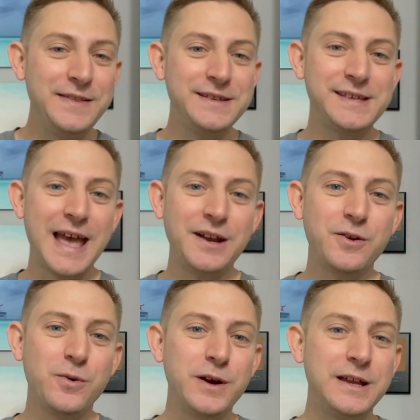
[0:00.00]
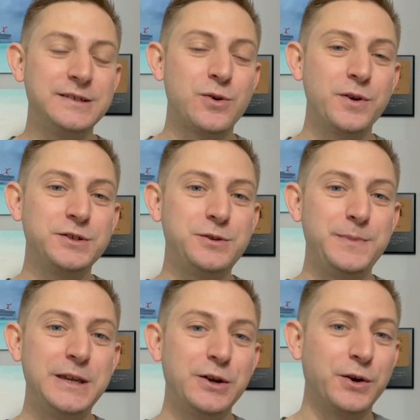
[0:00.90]
this category is going to
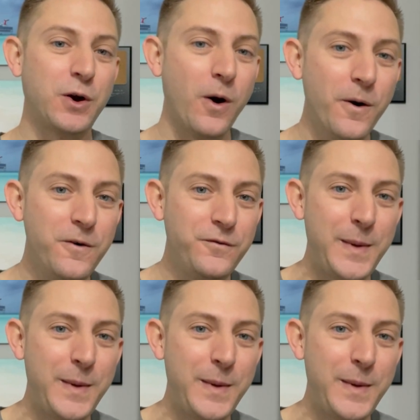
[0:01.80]
be your Cove